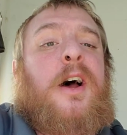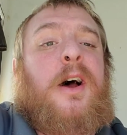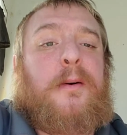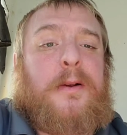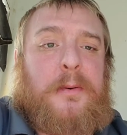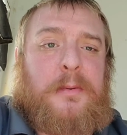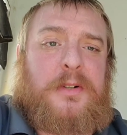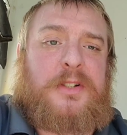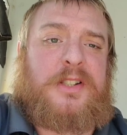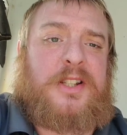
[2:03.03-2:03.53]

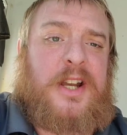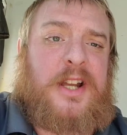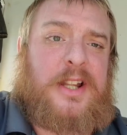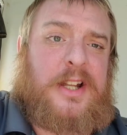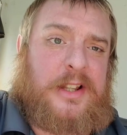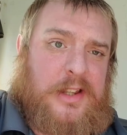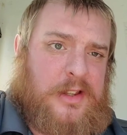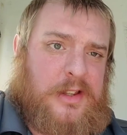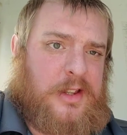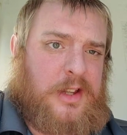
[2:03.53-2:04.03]
People say
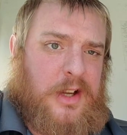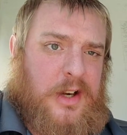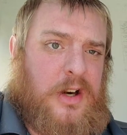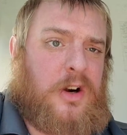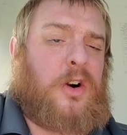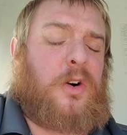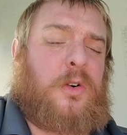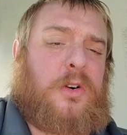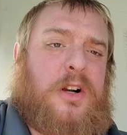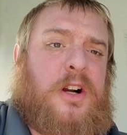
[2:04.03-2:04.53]
that
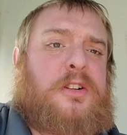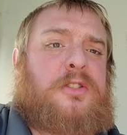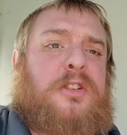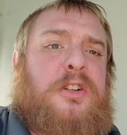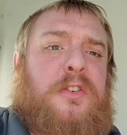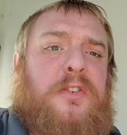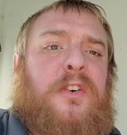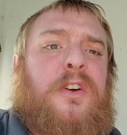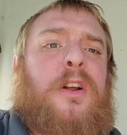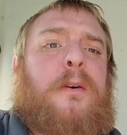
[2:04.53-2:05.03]
our whole country
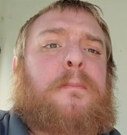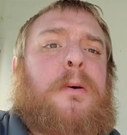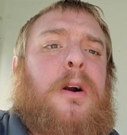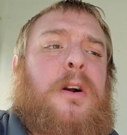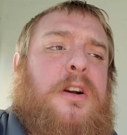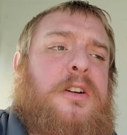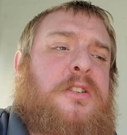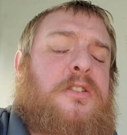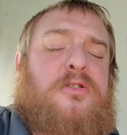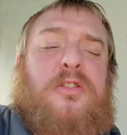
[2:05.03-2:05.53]
is falling apart
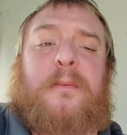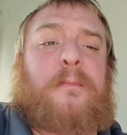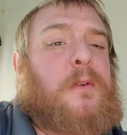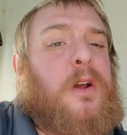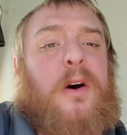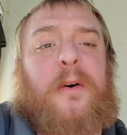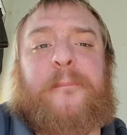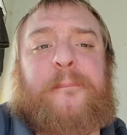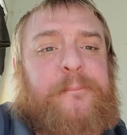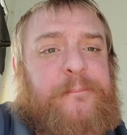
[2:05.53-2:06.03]
because of Trump.
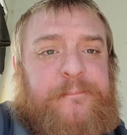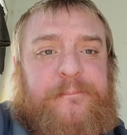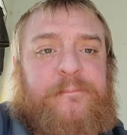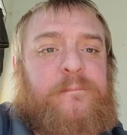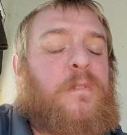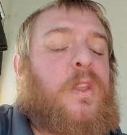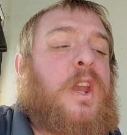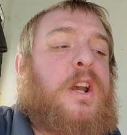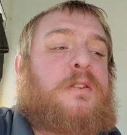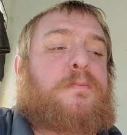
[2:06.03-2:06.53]
No.
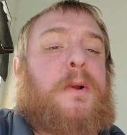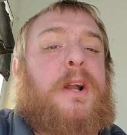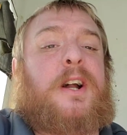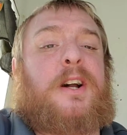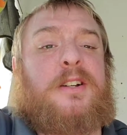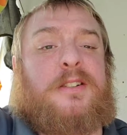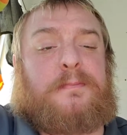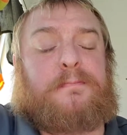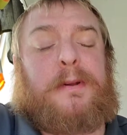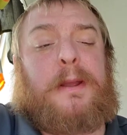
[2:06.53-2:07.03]
It's
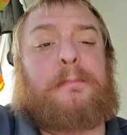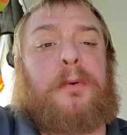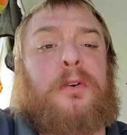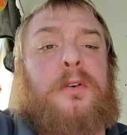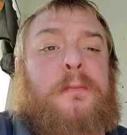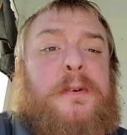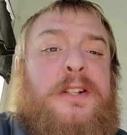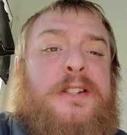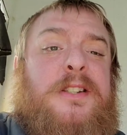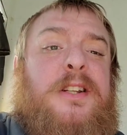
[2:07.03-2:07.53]
because people
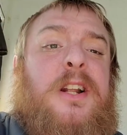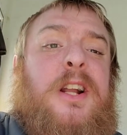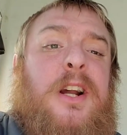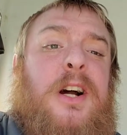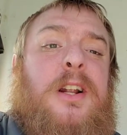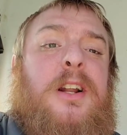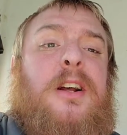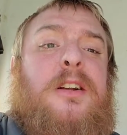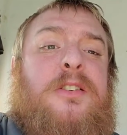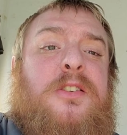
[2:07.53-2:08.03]
who've been sitting
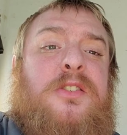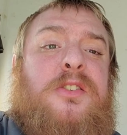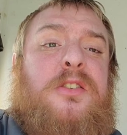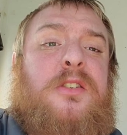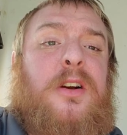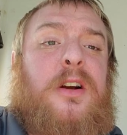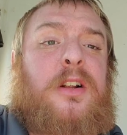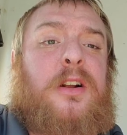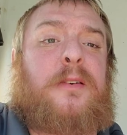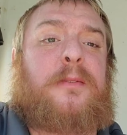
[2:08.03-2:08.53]
on us
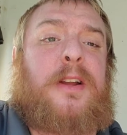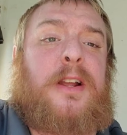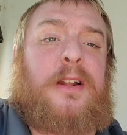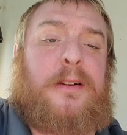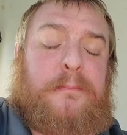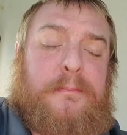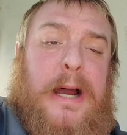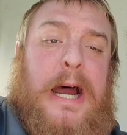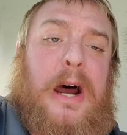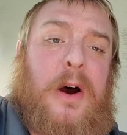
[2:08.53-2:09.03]

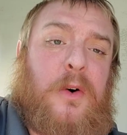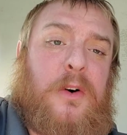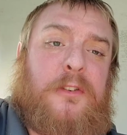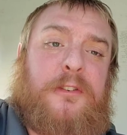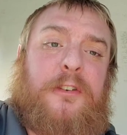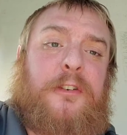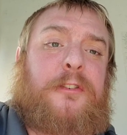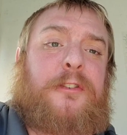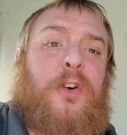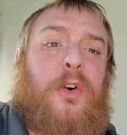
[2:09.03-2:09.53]
in power
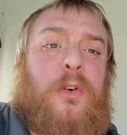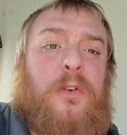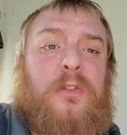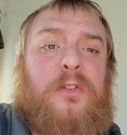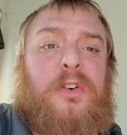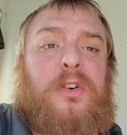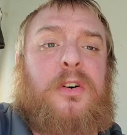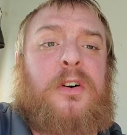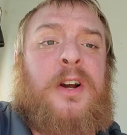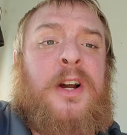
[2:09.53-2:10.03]
for
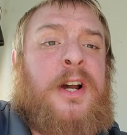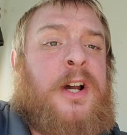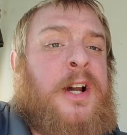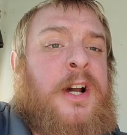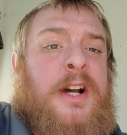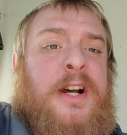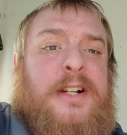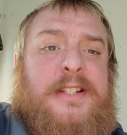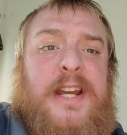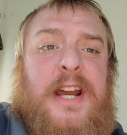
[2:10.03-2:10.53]
over
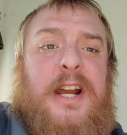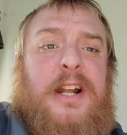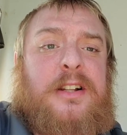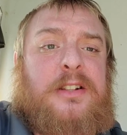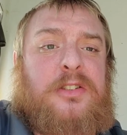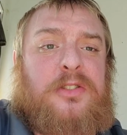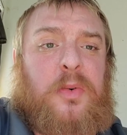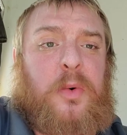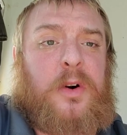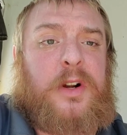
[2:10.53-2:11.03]

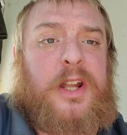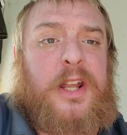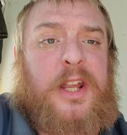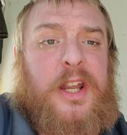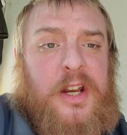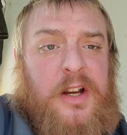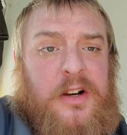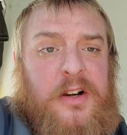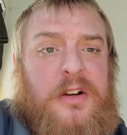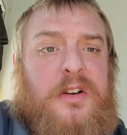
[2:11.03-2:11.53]
10, 20
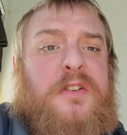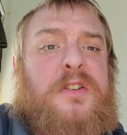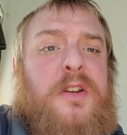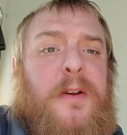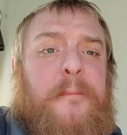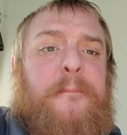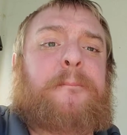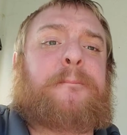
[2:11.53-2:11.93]
years